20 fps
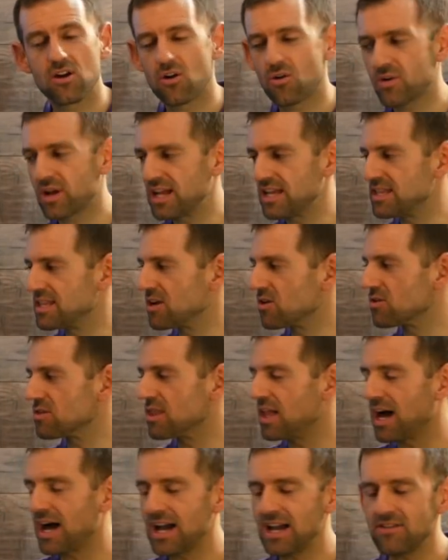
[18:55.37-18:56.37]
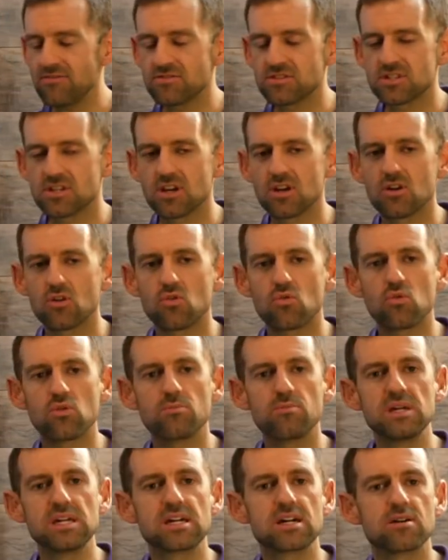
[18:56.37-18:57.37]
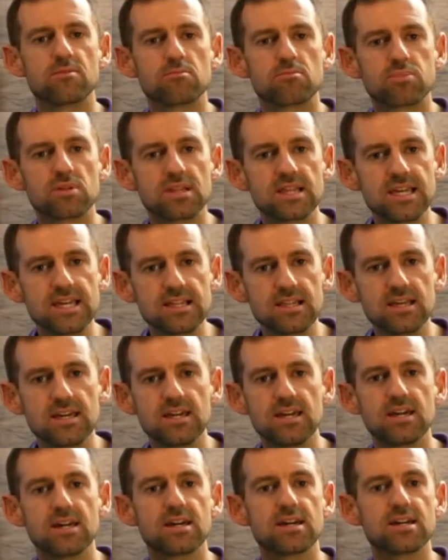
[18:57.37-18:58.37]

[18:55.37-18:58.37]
okay, their lives would be completely